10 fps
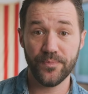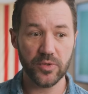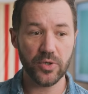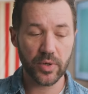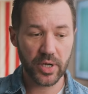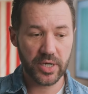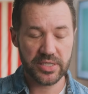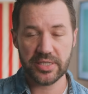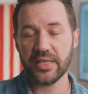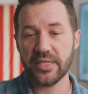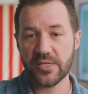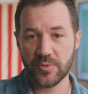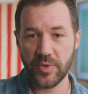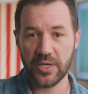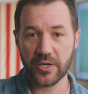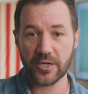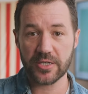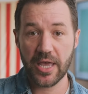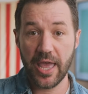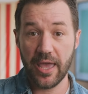you are going to set these
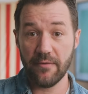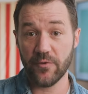speakers and